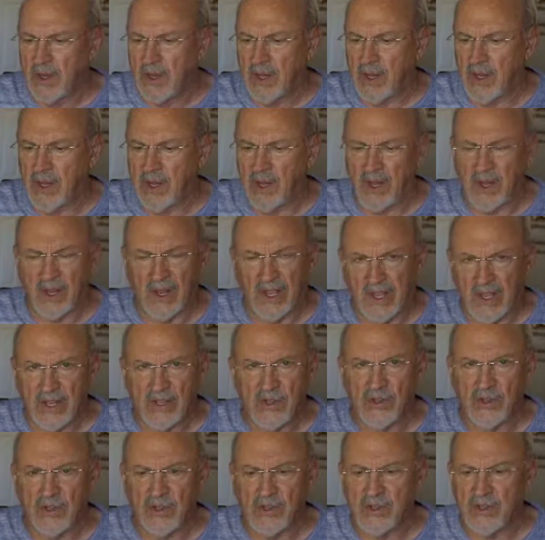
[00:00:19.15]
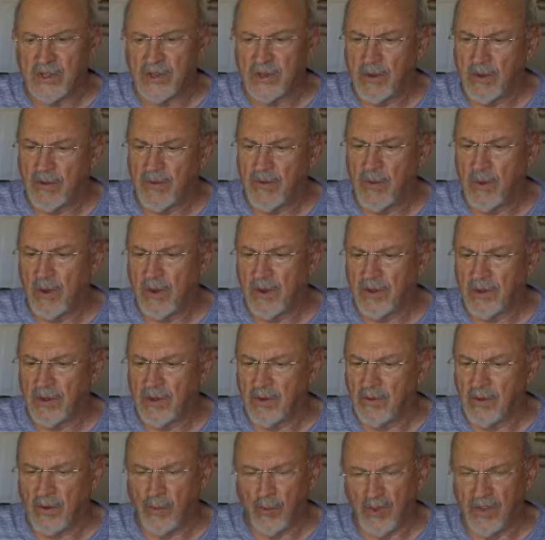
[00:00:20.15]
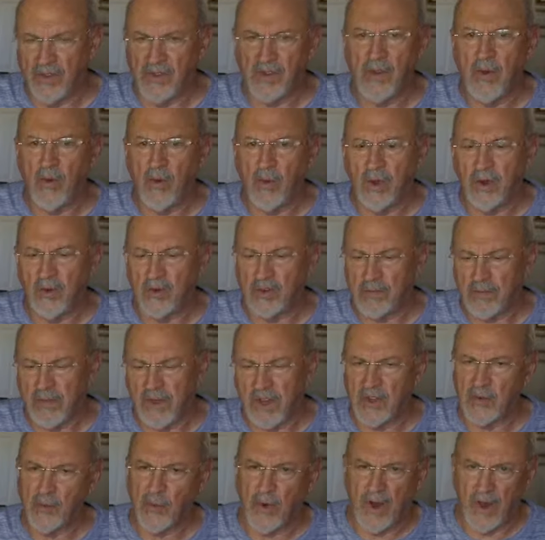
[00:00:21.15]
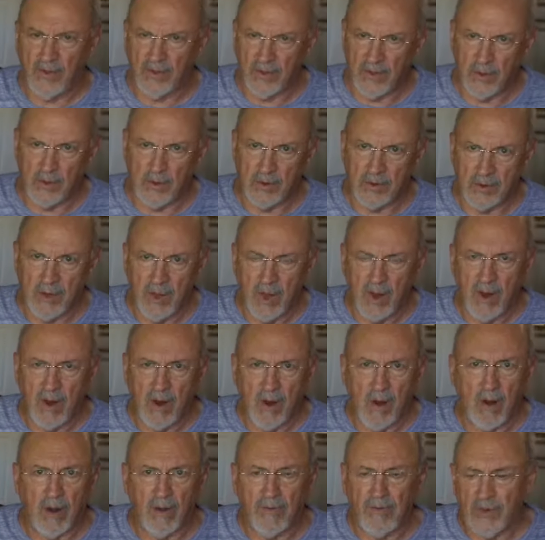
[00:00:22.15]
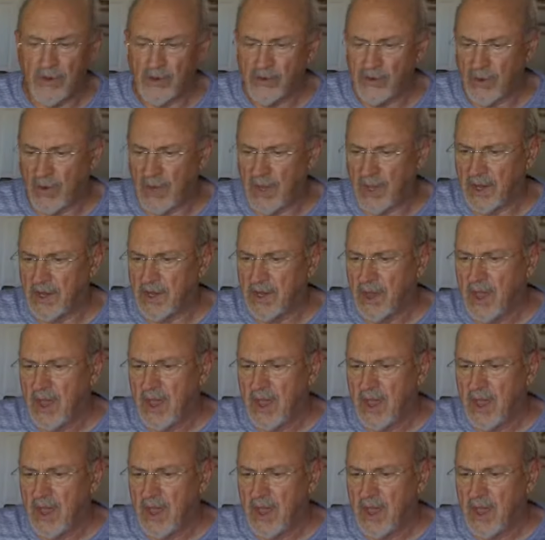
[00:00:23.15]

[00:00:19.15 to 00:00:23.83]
and in kitchens and so forth, and with no window space where I have to use artificial light.